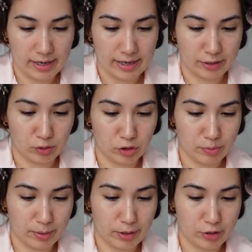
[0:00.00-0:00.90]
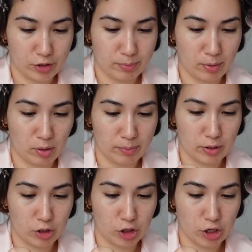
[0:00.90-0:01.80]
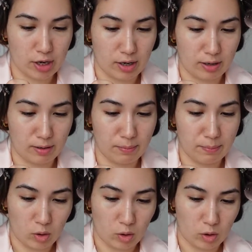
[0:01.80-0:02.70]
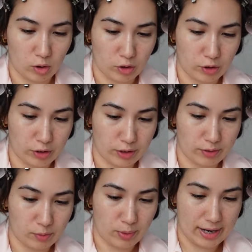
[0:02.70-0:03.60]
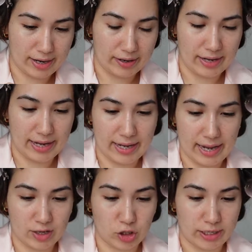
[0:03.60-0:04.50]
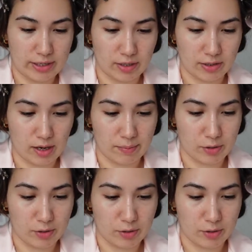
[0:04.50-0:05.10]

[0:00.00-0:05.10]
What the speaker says: and you're supposed to pop the charm on where it actually does up,